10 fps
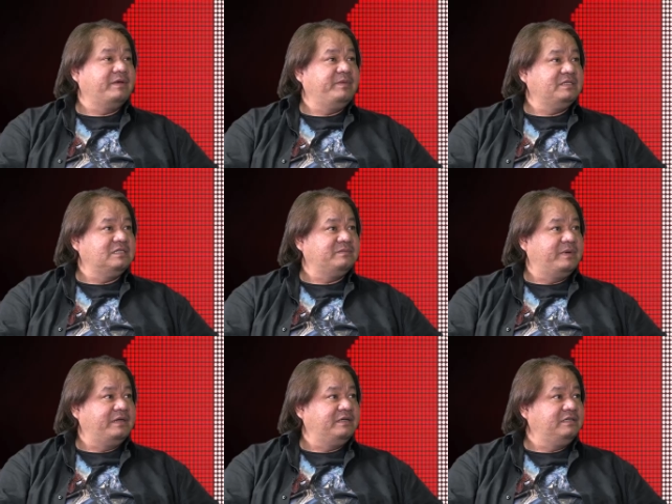a business
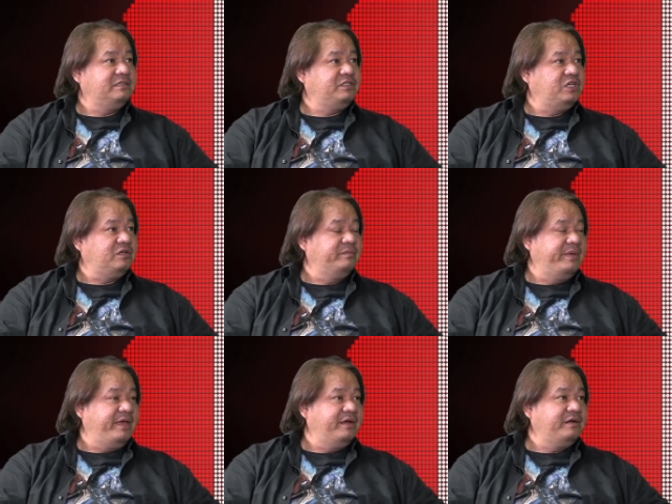partner, It's Jacob
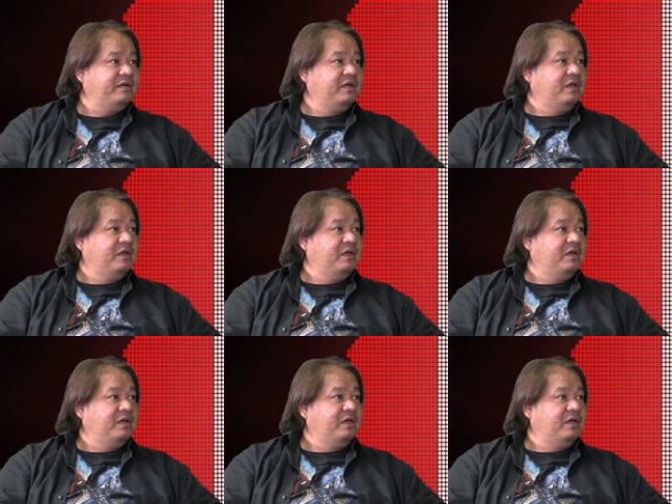Mayer